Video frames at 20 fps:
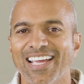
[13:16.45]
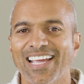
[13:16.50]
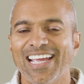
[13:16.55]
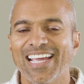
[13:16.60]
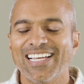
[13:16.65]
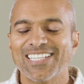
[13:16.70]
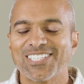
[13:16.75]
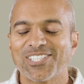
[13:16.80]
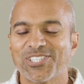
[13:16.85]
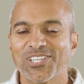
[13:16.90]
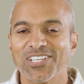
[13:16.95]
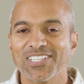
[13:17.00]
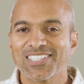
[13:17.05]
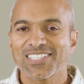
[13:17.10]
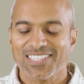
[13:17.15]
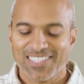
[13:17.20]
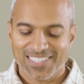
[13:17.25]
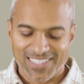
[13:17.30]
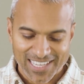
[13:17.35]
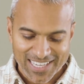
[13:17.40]
It's just
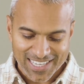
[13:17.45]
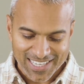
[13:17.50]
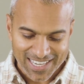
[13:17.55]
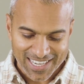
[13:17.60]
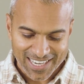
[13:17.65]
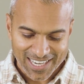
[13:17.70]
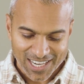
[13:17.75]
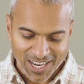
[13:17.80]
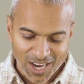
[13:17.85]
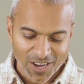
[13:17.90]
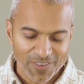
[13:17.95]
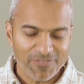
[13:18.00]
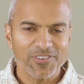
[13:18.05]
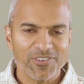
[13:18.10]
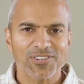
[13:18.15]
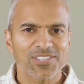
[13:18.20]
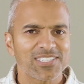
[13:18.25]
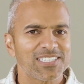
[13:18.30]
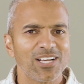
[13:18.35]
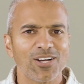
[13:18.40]
thinking of
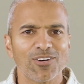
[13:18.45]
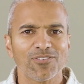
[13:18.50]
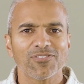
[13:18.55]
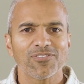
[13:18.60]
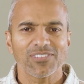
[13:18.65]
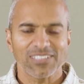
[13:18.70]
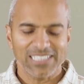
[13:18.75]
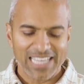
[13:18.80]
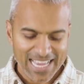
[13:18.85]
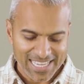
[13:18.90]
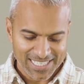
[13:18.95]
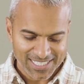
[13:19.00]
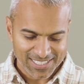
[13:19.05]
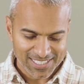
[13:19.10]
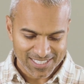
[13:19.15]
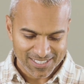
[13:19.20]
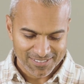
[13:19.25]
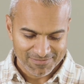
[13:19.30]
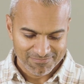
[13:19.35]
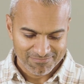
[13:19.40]
yourself
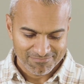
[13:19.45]
less.